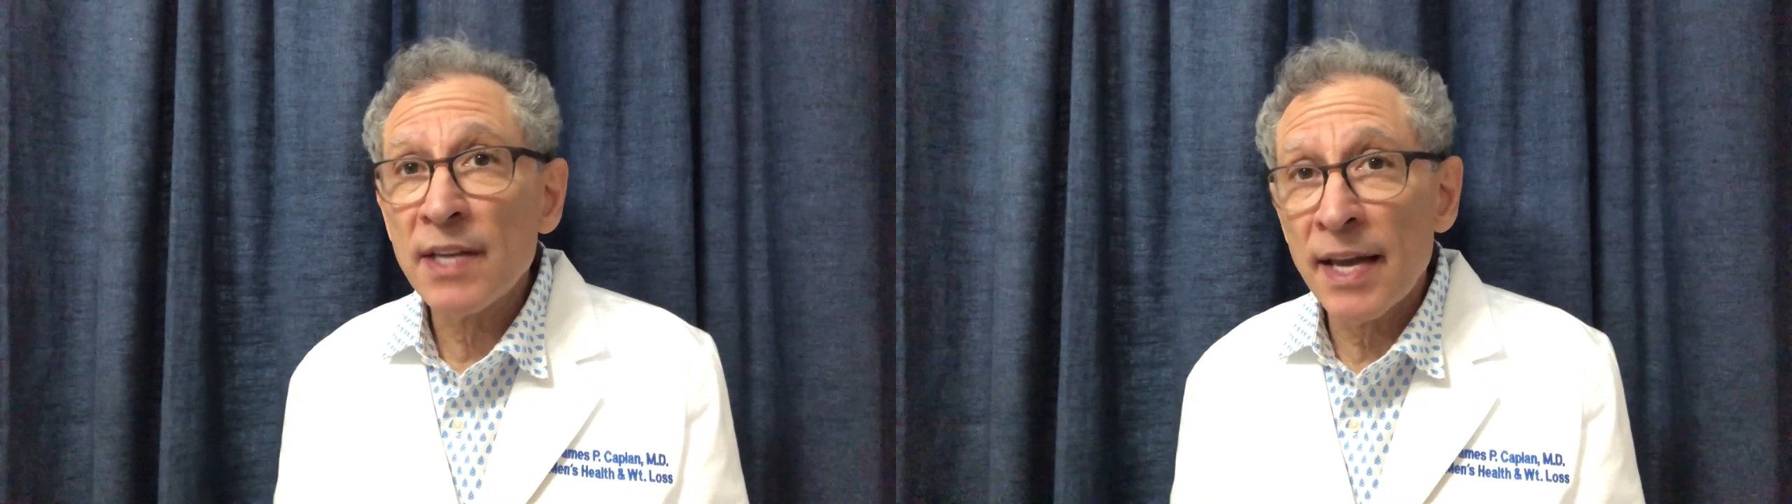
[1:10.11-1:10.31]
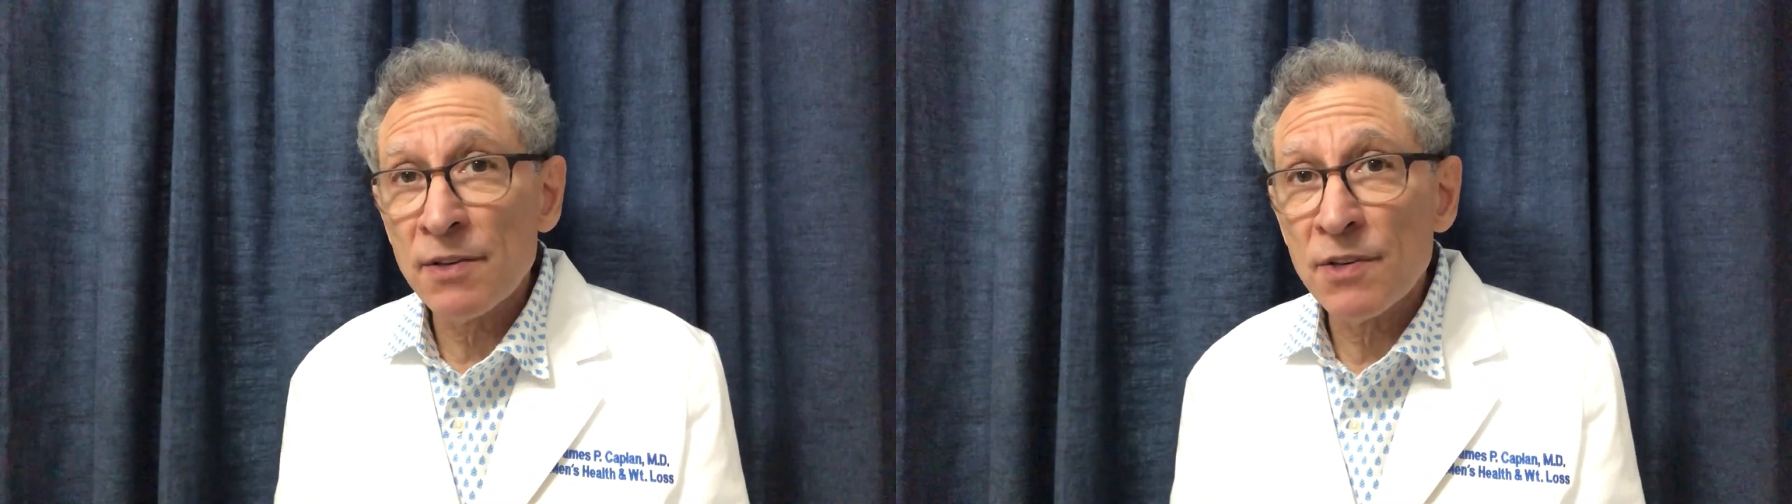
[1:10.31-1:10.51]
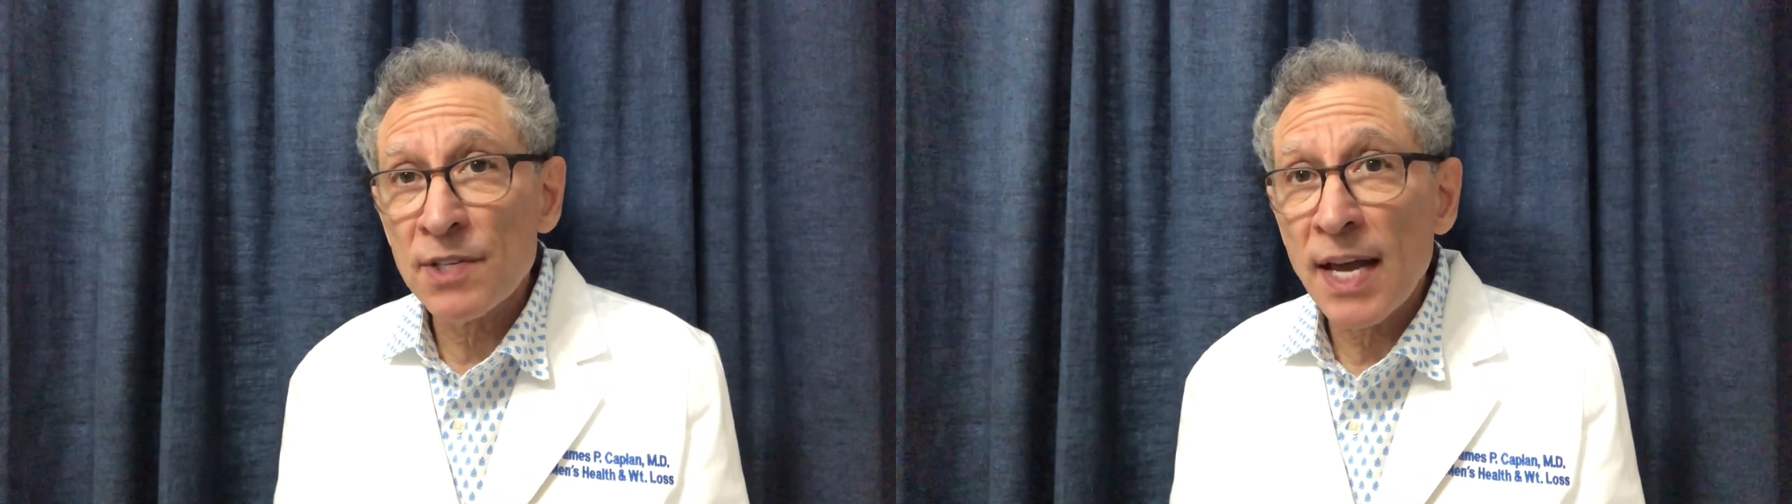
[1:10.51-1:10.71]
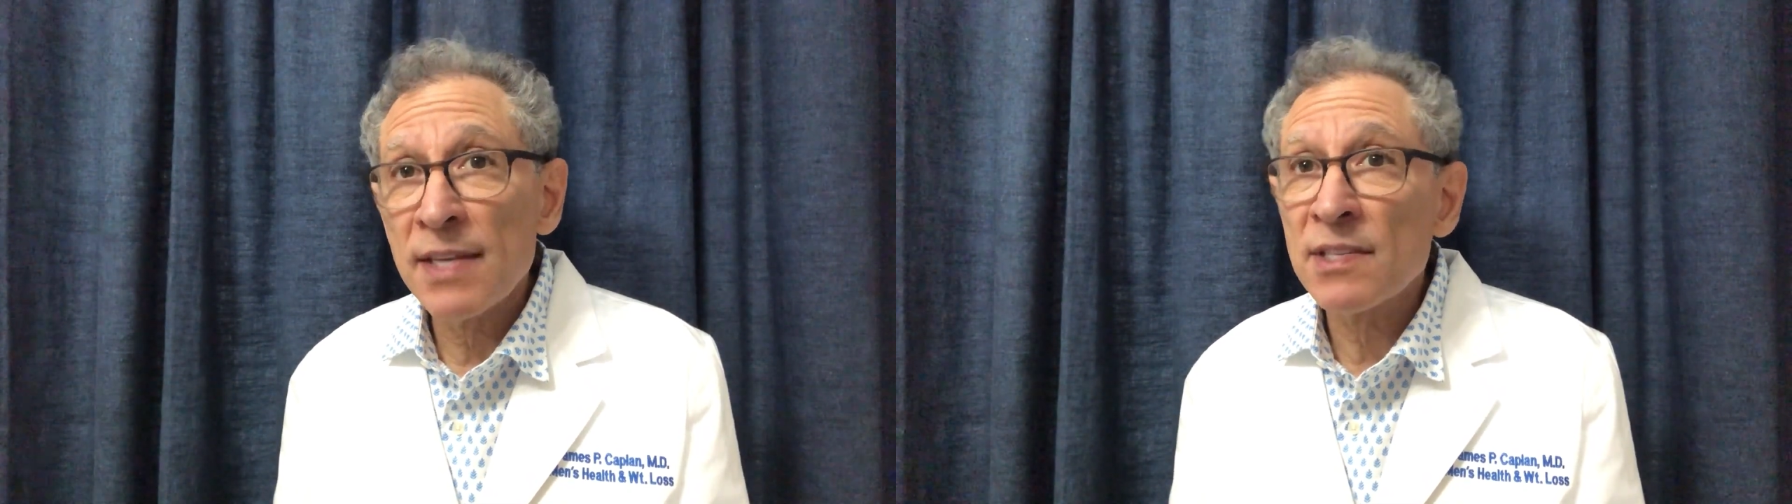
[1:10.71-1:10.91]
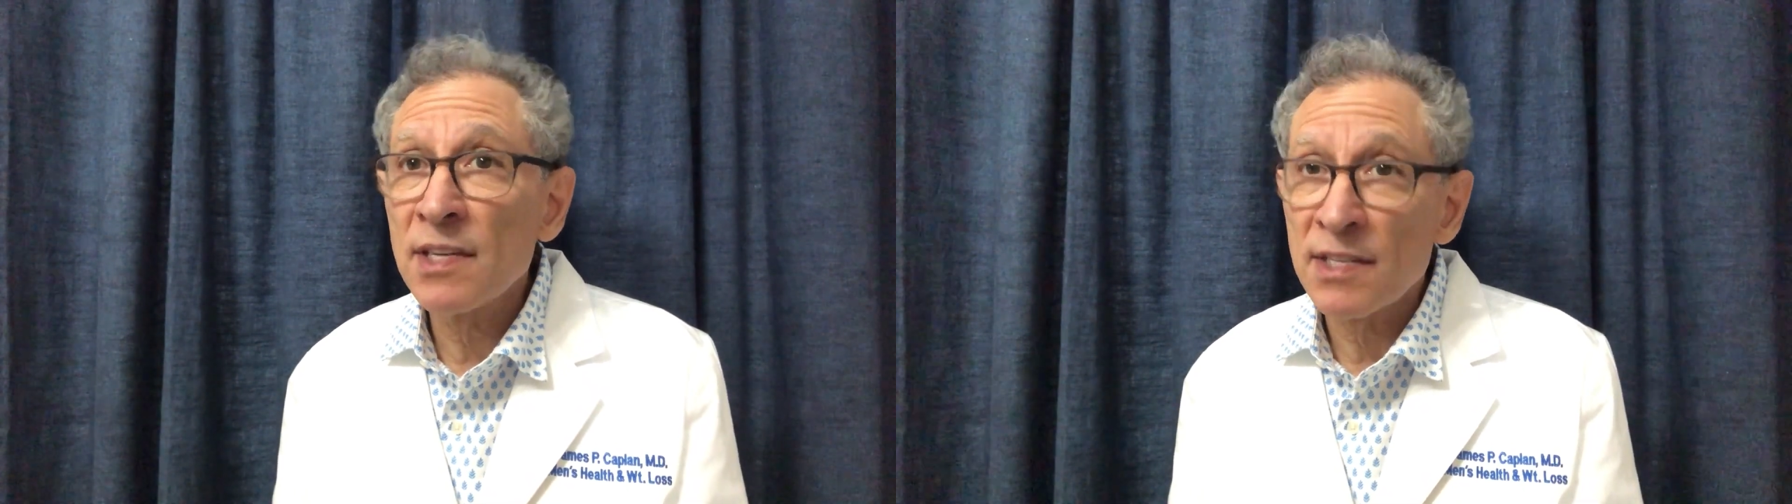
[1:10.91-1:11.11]
exercise
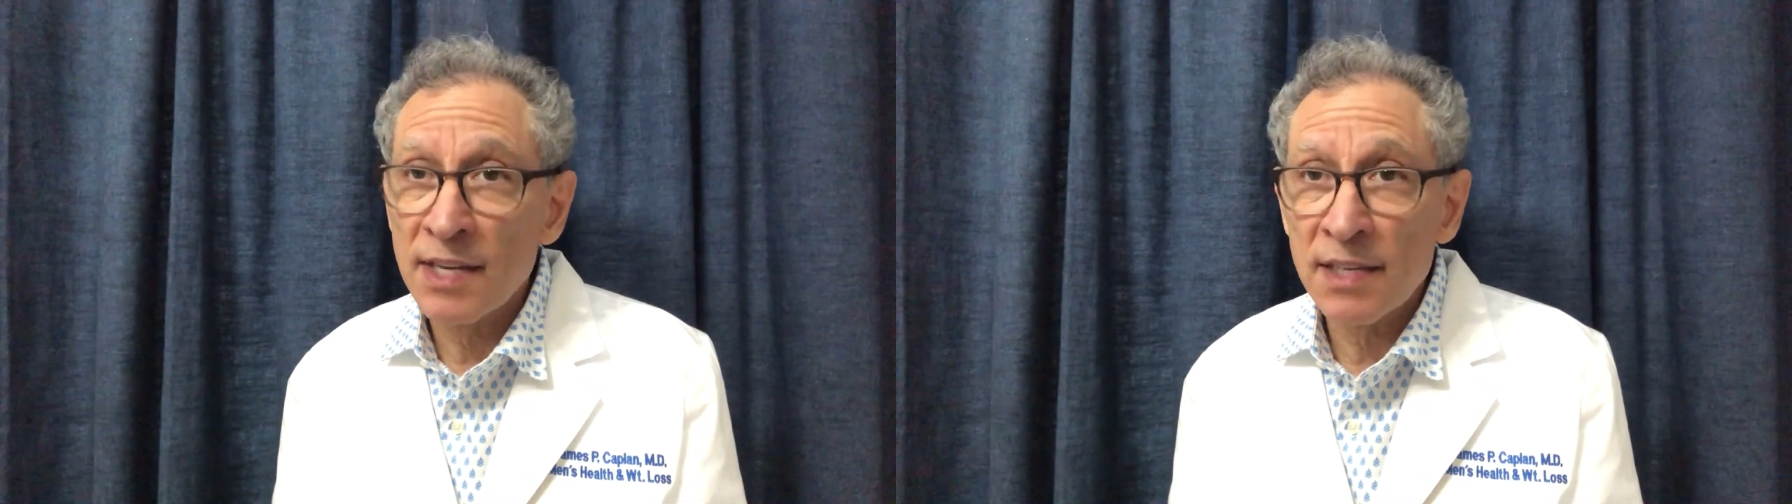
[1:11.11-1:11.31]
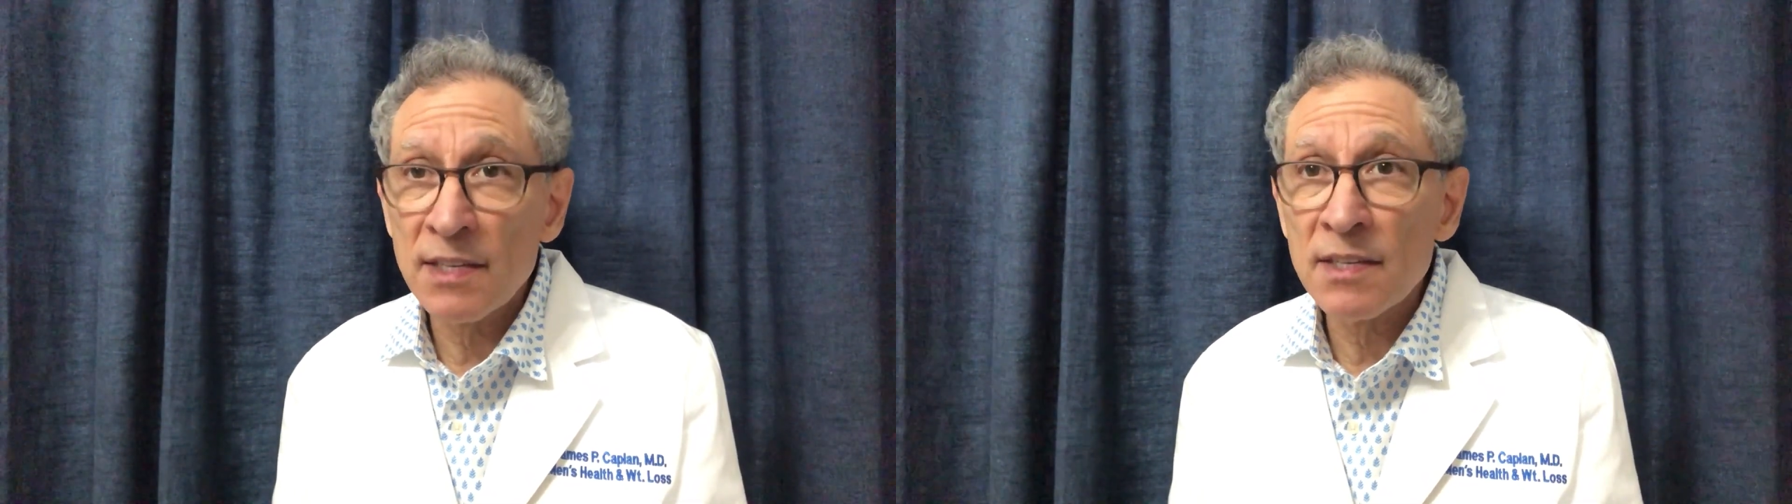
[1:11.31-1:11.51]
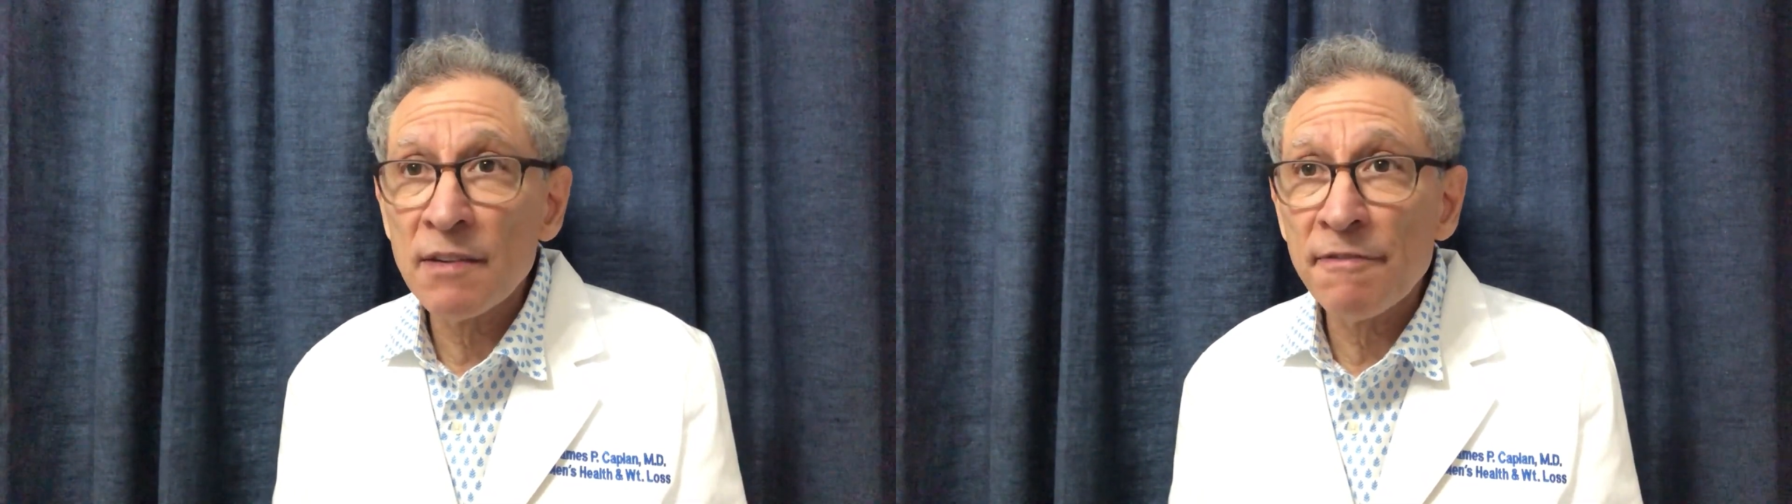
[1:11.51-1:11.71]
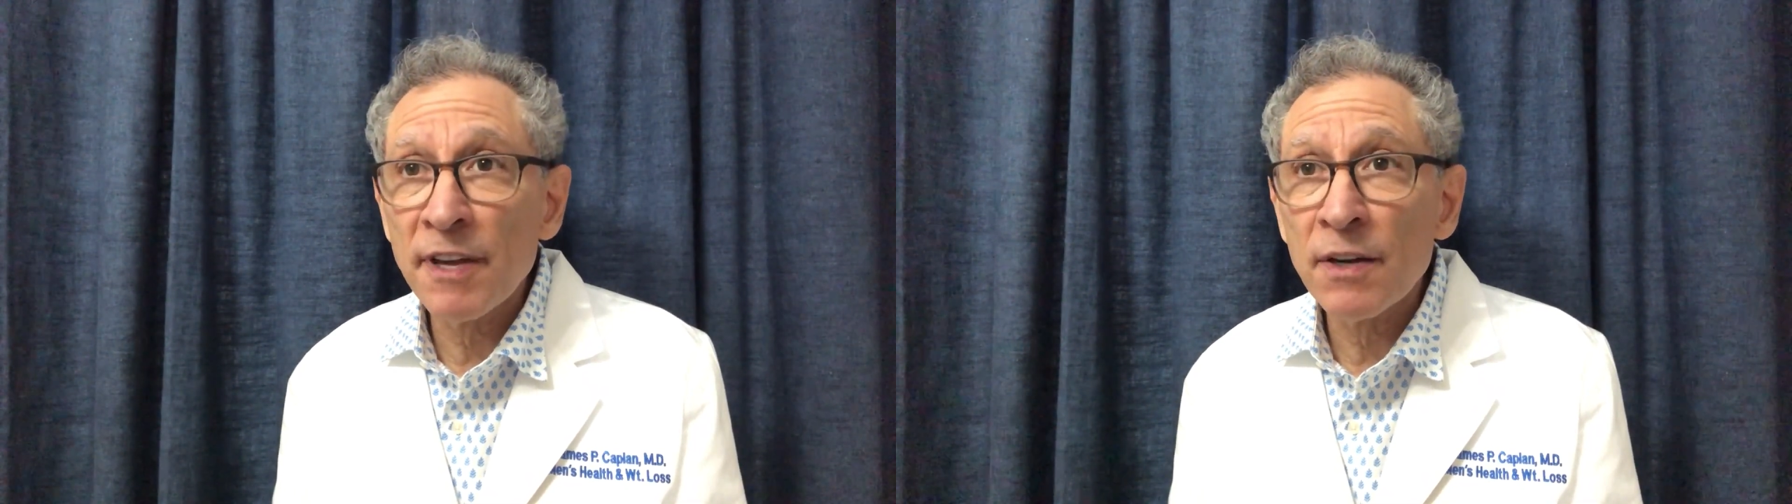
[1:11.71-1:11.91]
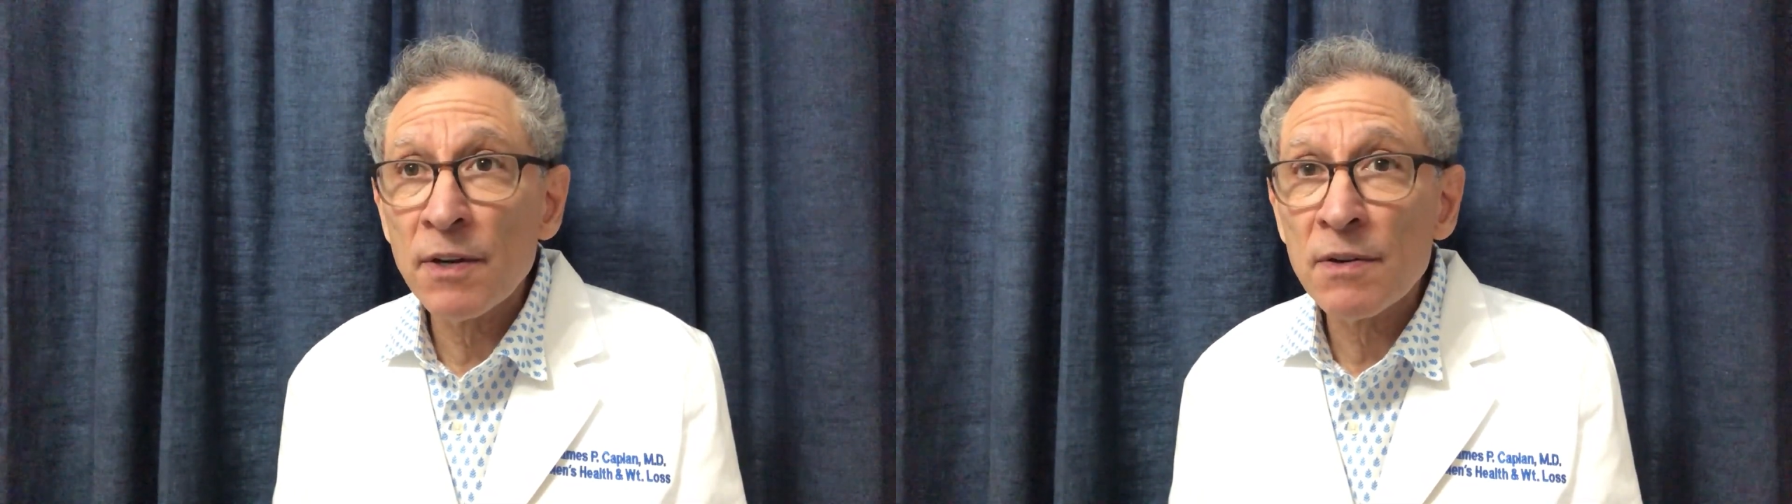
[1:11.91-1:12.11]
successes and
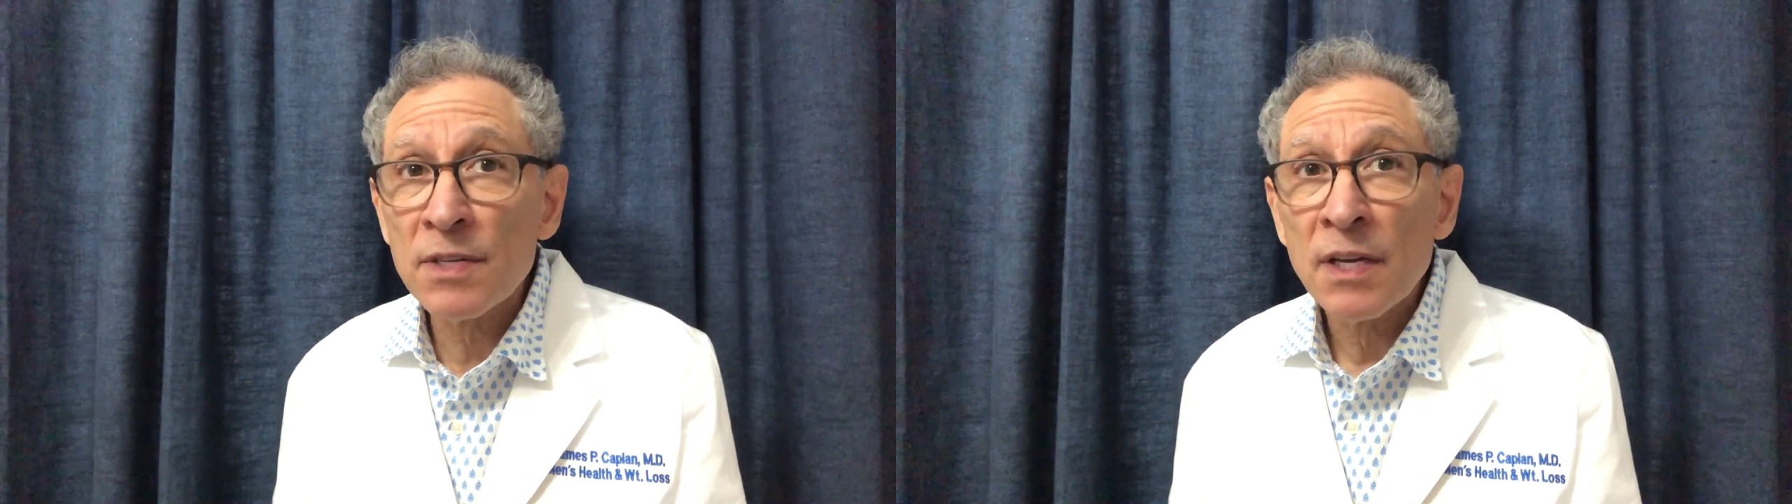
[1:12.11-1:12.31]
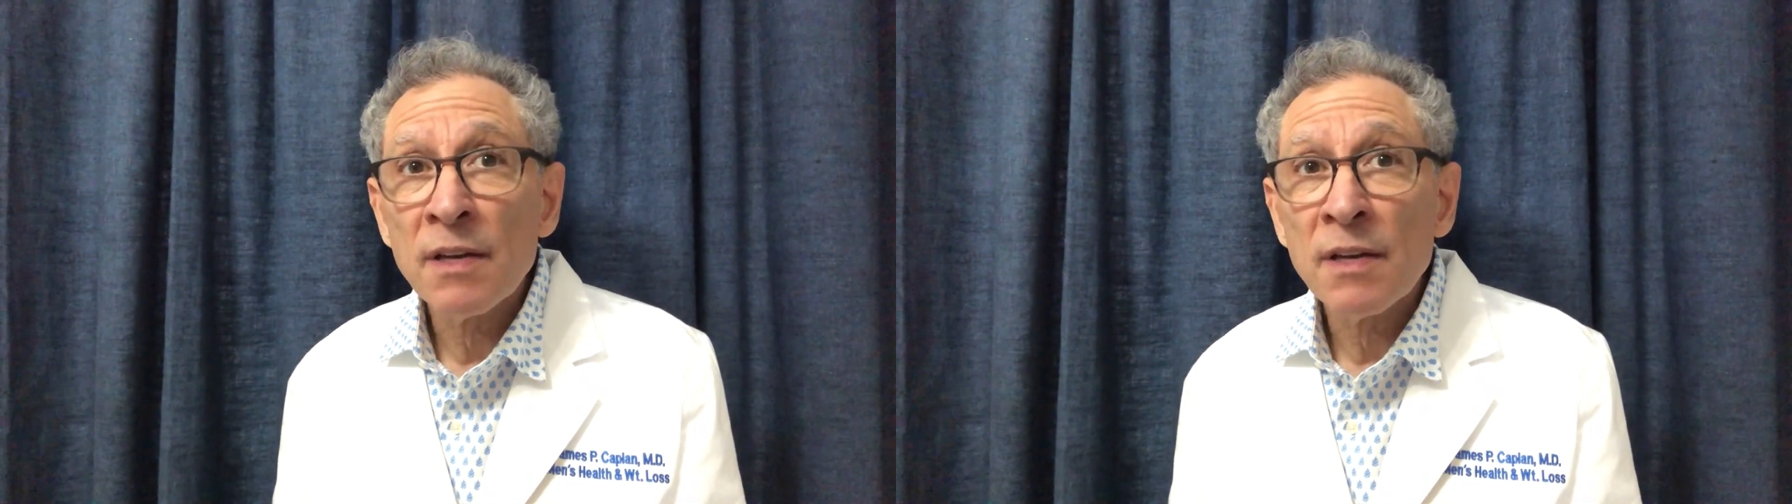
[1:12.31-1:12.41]
failures,